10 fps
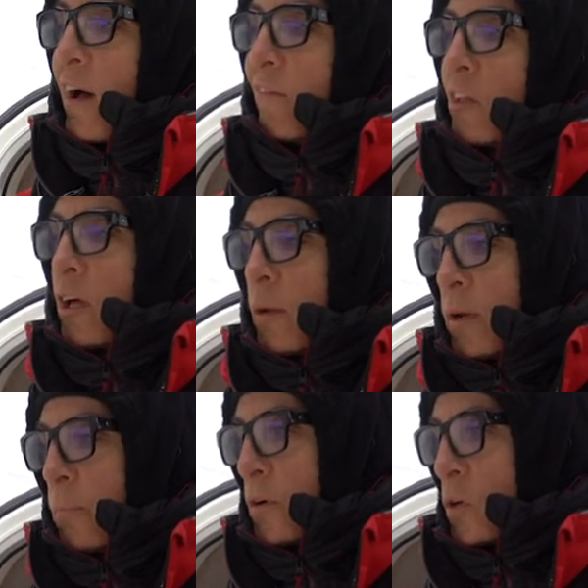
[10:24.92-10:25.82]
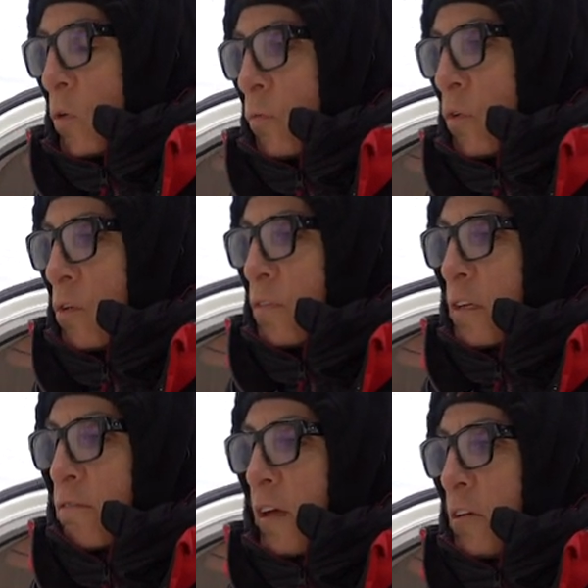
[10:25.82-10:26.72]
Avalon, I'm going to put you on
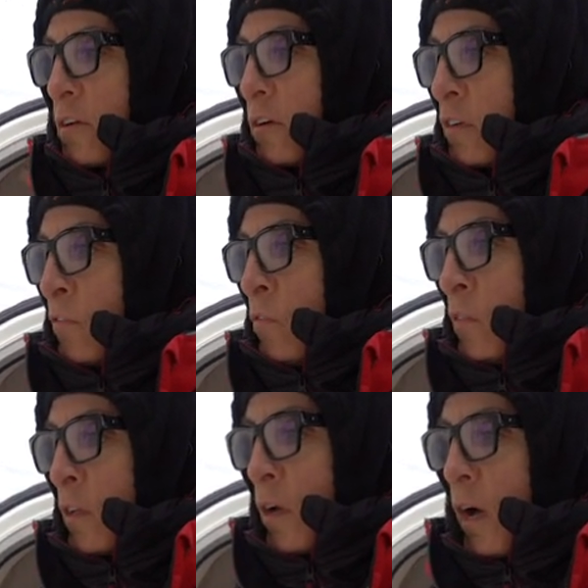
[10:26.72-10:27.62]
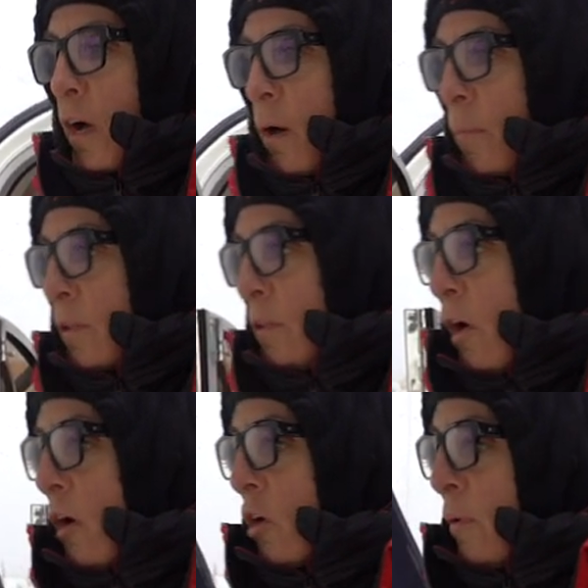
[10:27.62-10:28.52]
roving fender. Um,
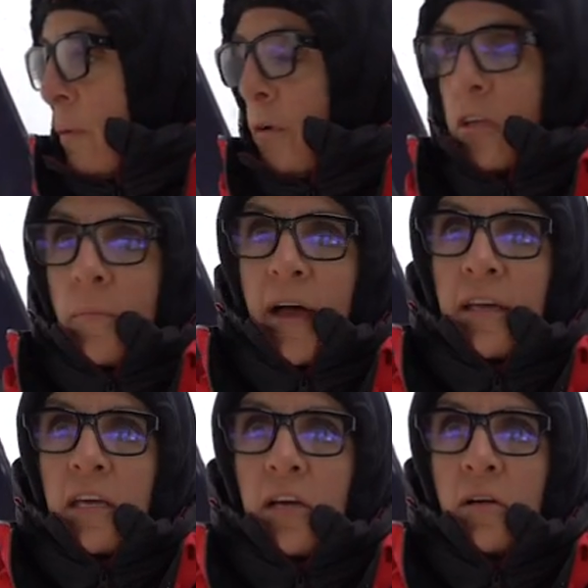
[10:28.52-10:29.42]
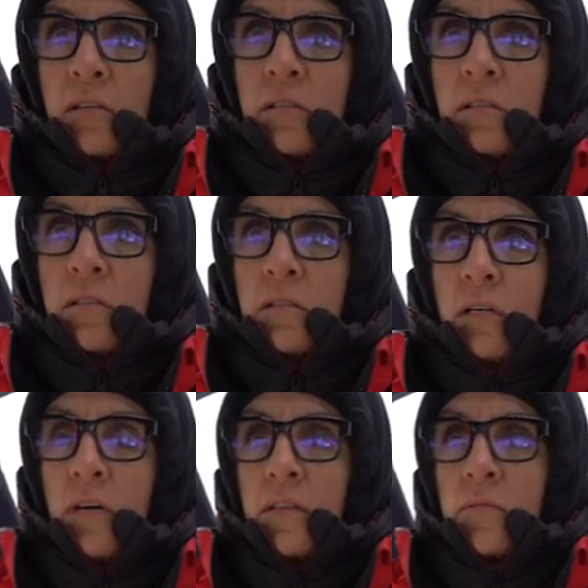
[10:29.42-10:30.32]
Largo, I'm going to put you back here
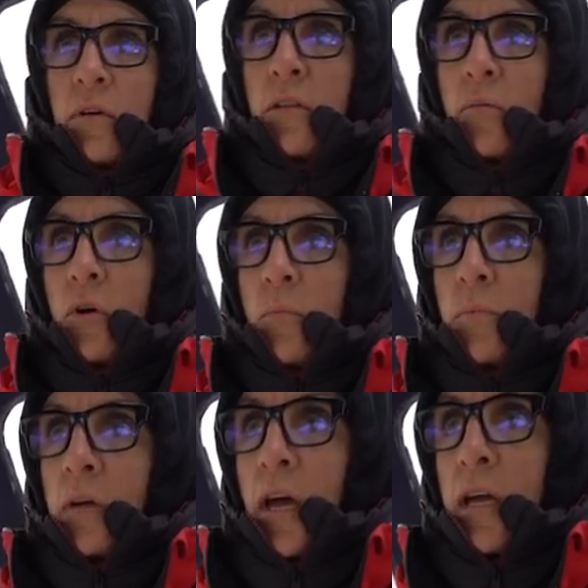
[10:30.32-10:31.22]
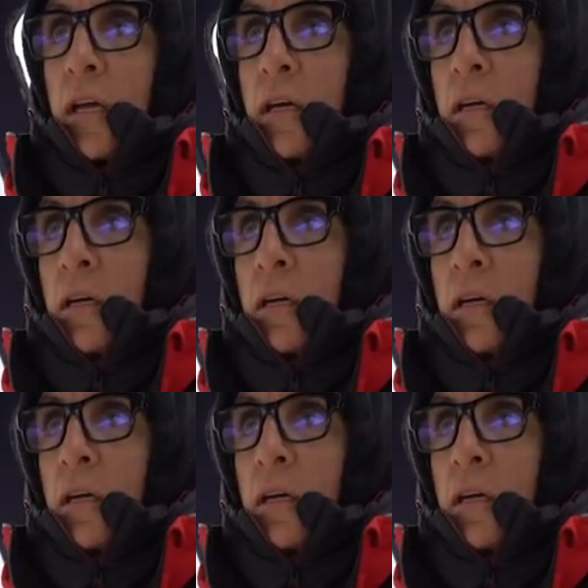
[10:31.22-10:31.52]
on the on the rope. Okay.